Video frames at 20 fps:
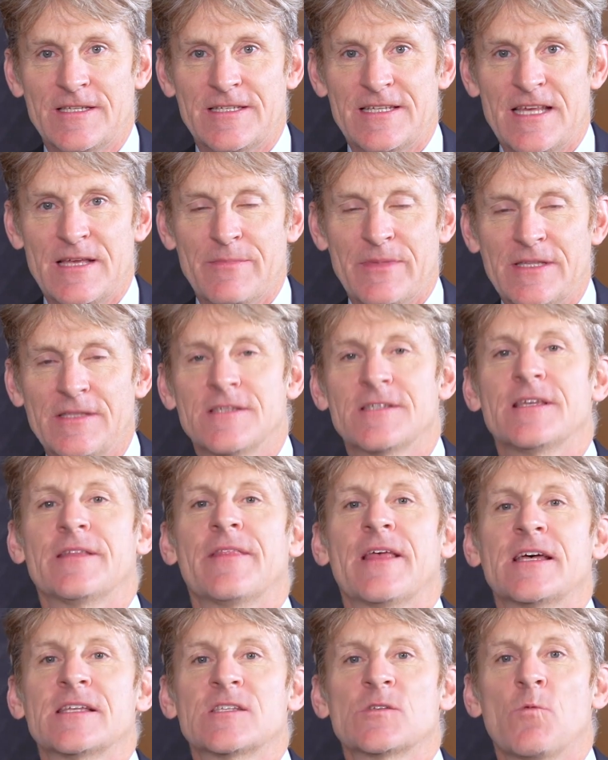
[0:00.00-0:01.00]
Timmins, and
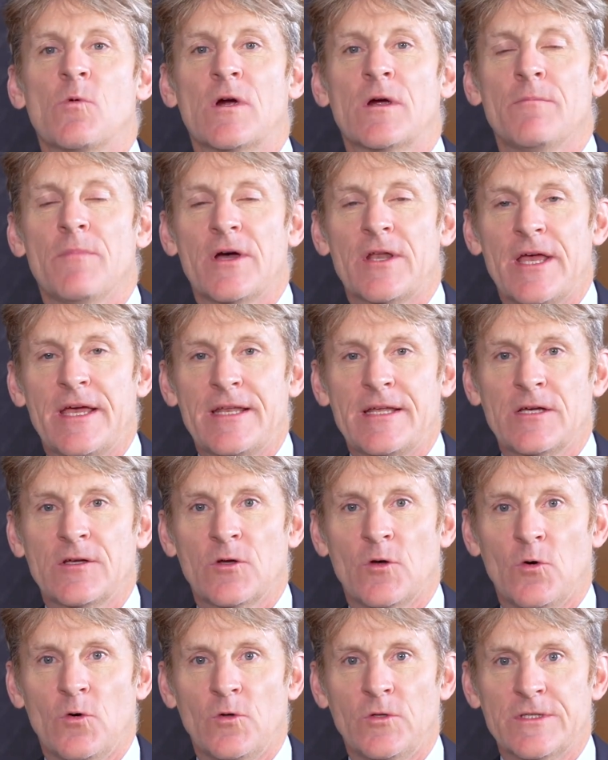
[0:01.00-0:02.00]
that's where Moneta
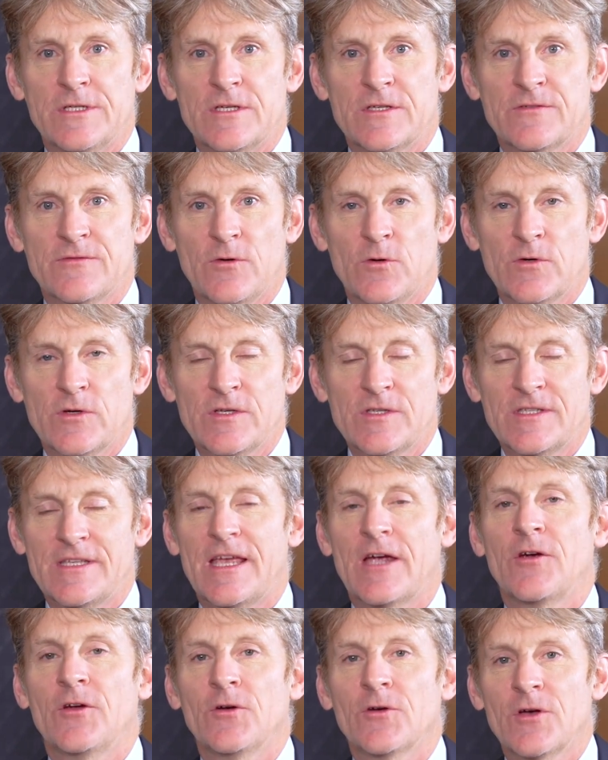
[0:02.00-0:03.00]
Gold is focused.
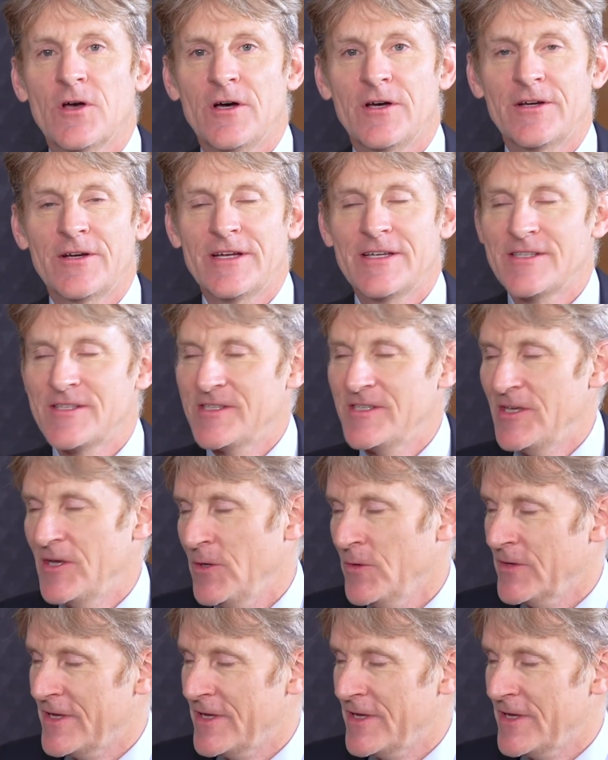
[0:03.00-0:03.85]
Gary O'Connor is CEO.